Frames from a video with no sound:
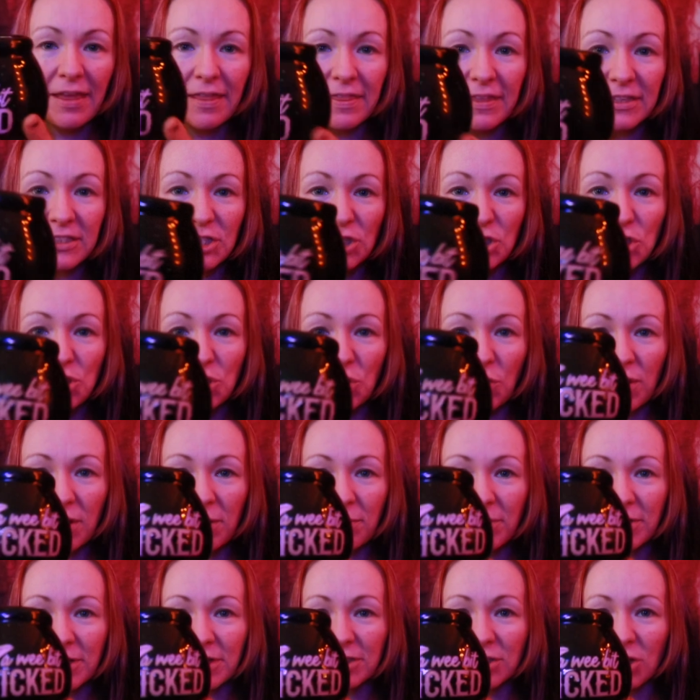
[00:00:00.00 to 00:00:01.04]
this
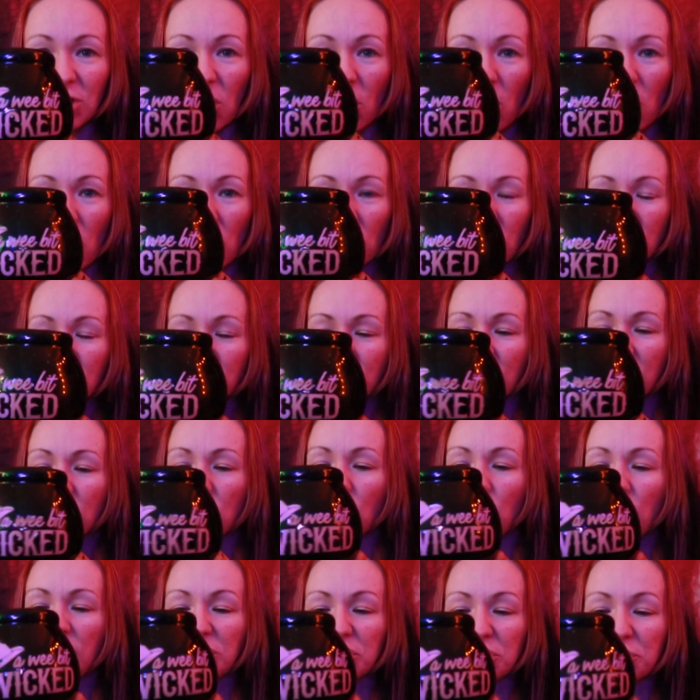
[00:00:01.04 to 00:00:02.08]
adorable little cauldron
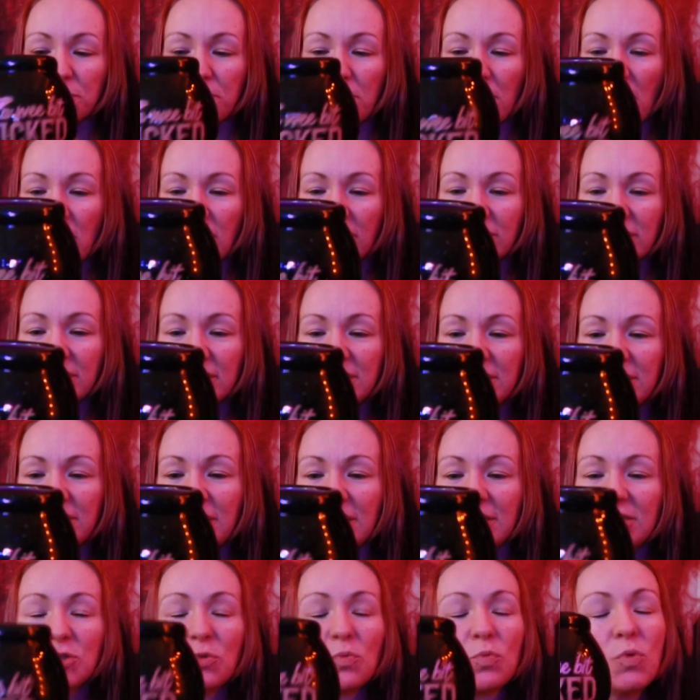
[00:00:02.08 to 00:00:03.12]
witch mug that
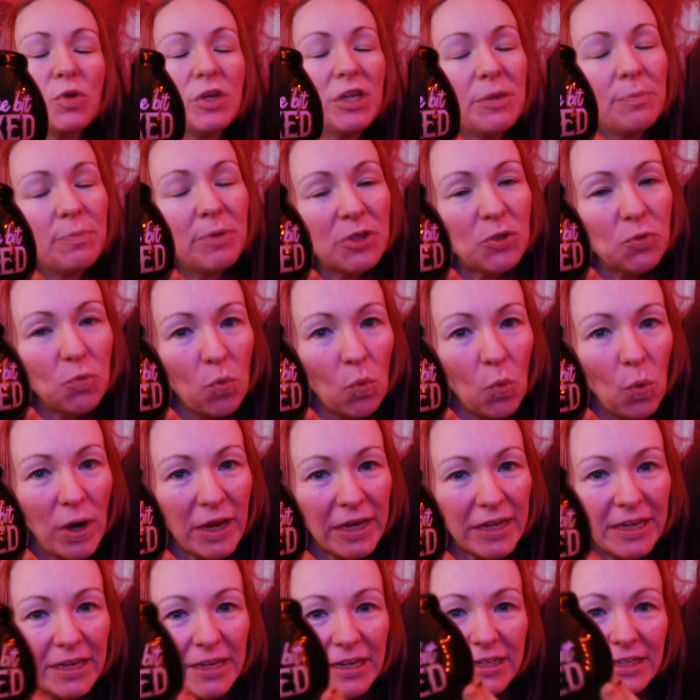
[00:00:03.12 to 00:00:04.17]
says a wee bit
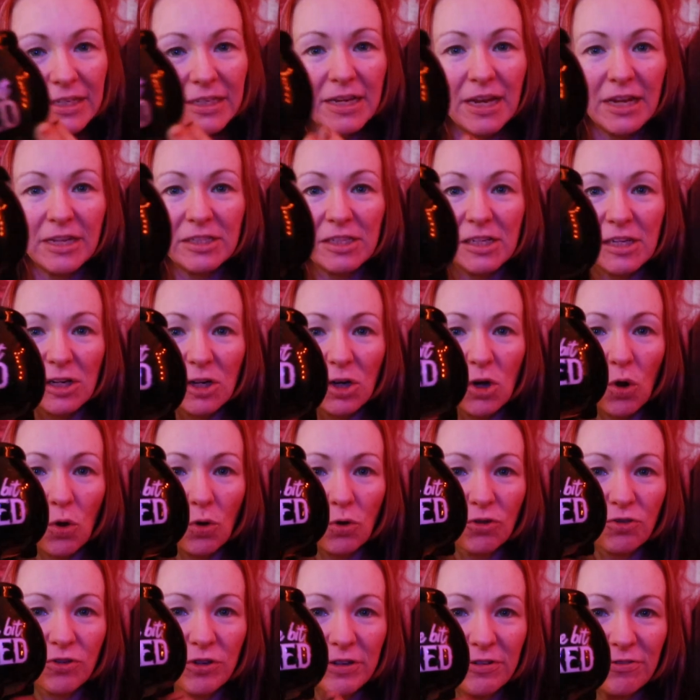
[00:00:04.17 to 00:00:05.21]
wicked and has little
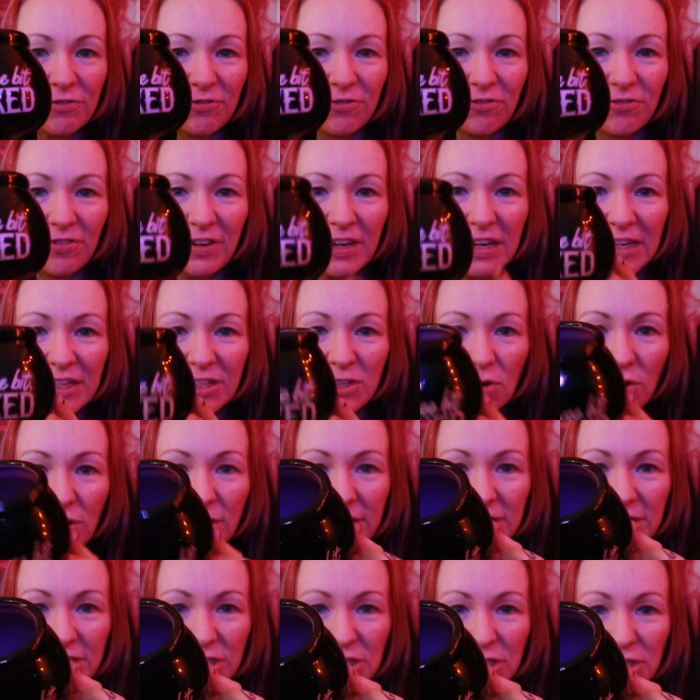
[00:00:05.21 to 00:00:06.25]
cauldron feet on
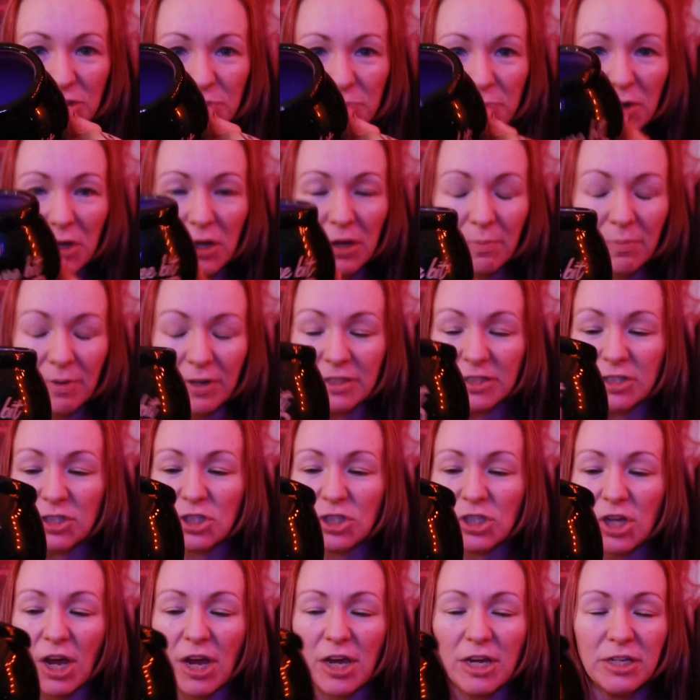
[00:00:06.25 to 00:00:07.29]
it and it's purple
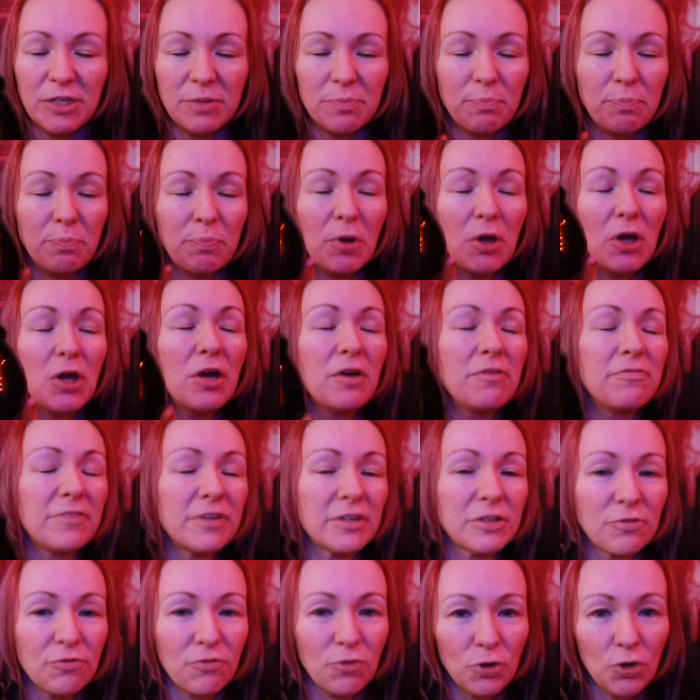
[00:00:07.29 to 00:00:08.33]
inside.
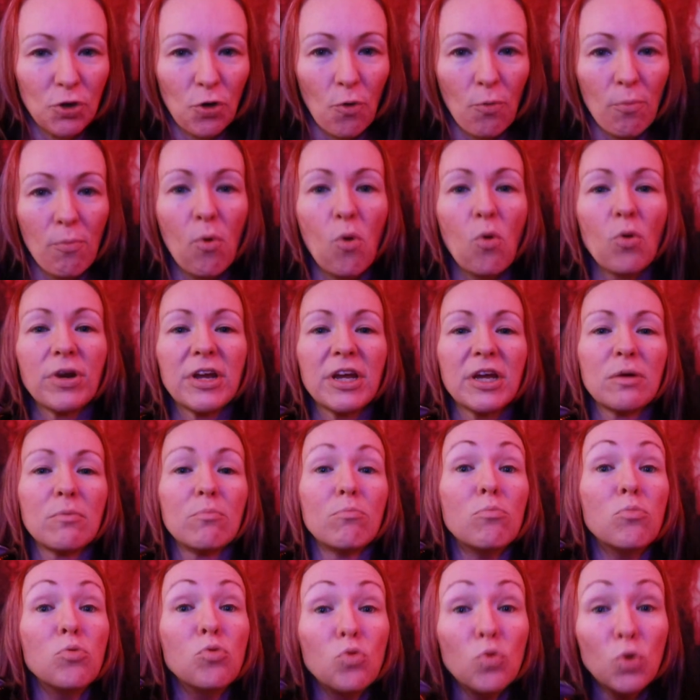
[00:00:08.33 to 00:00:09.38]
Perfect for your
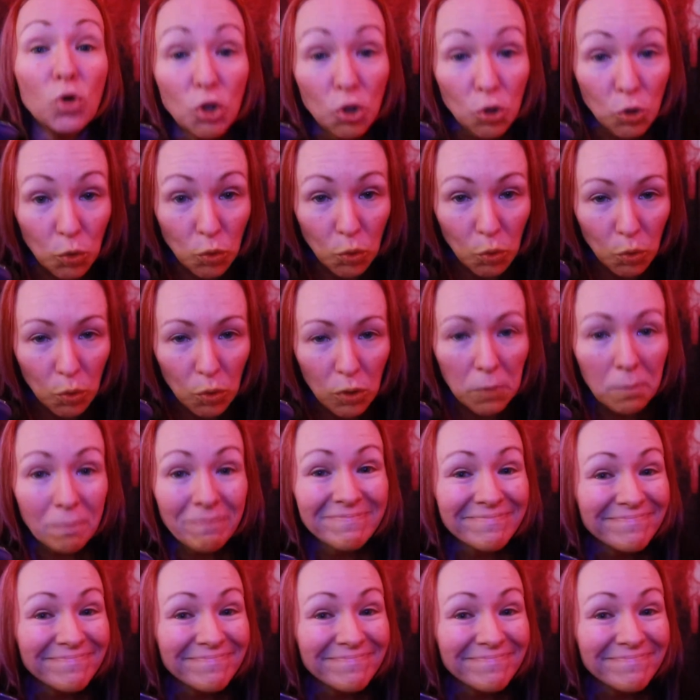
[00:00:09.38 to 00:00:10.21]
morning brew